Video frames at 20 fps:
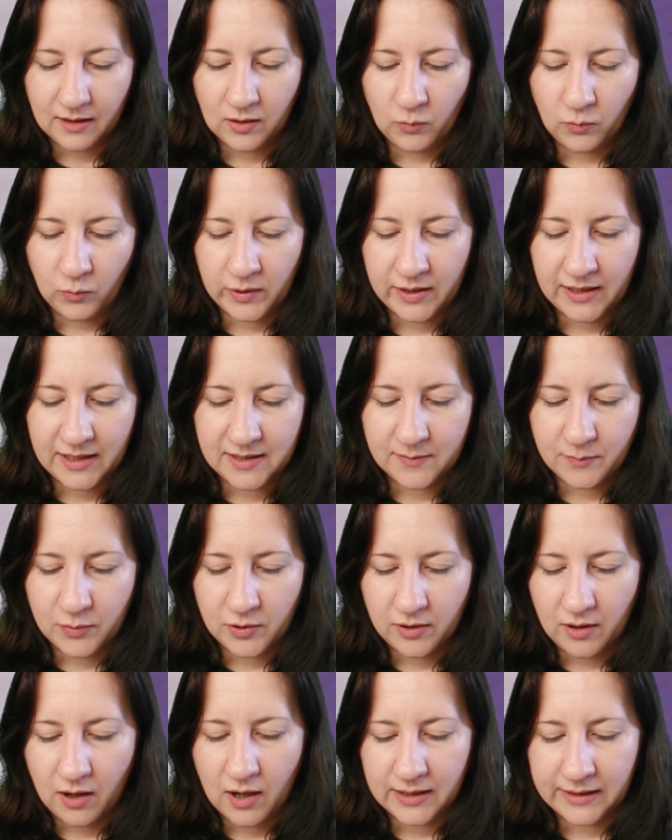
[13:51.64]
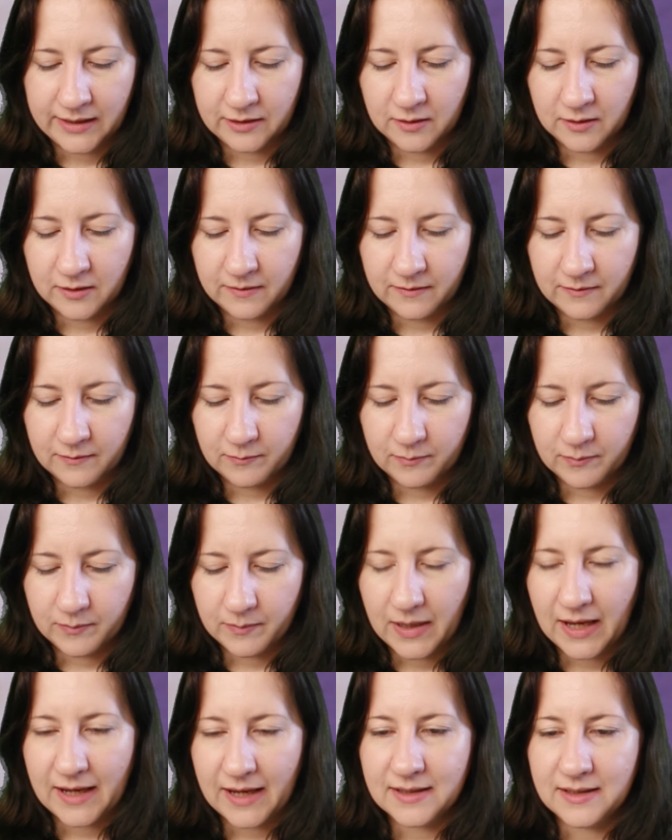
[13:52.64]
we need to put our little
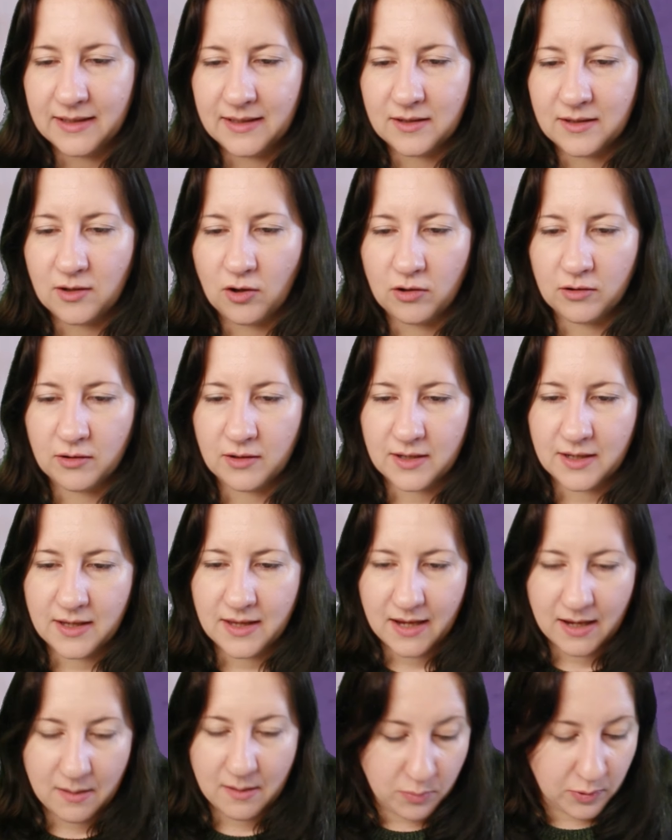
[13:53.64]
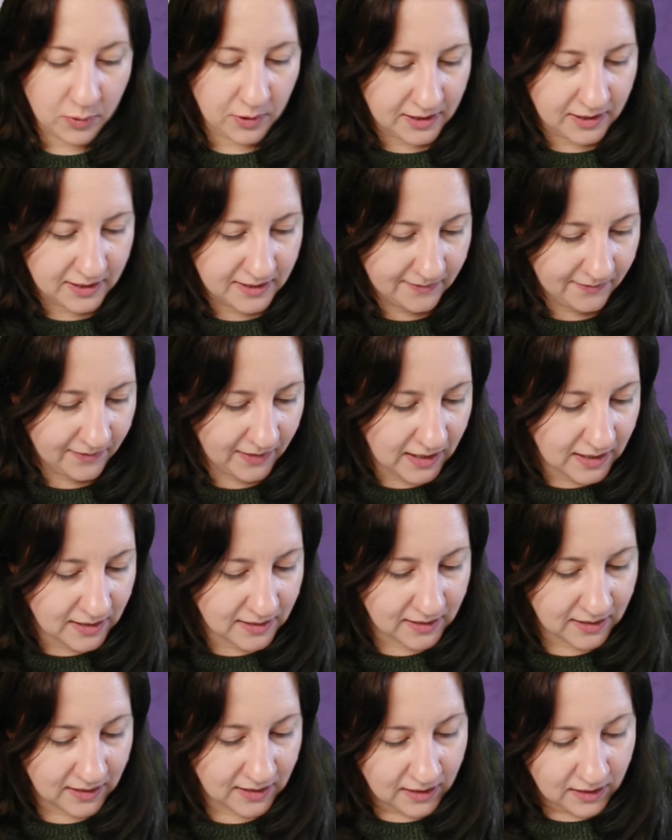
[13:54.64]
pads onto the bunny's
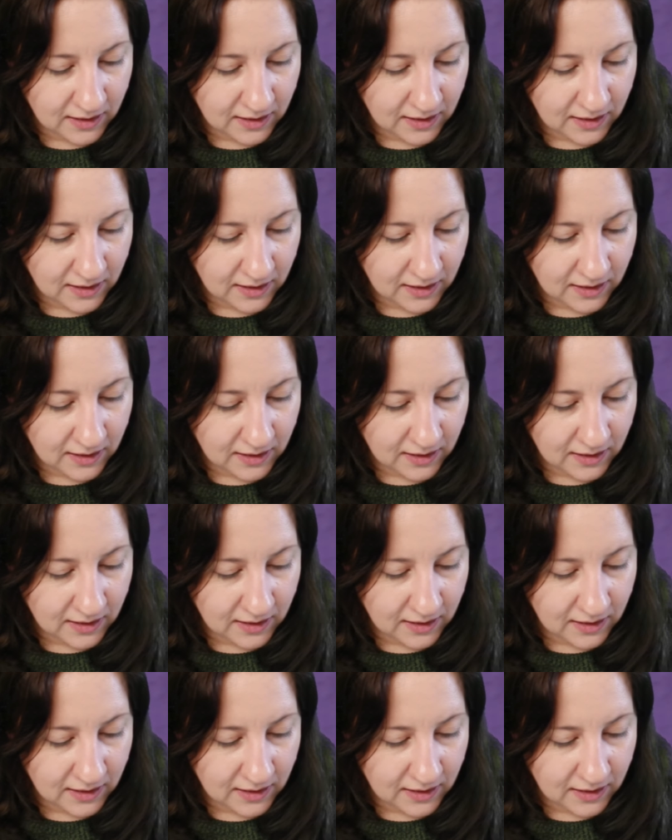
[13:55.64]
feet,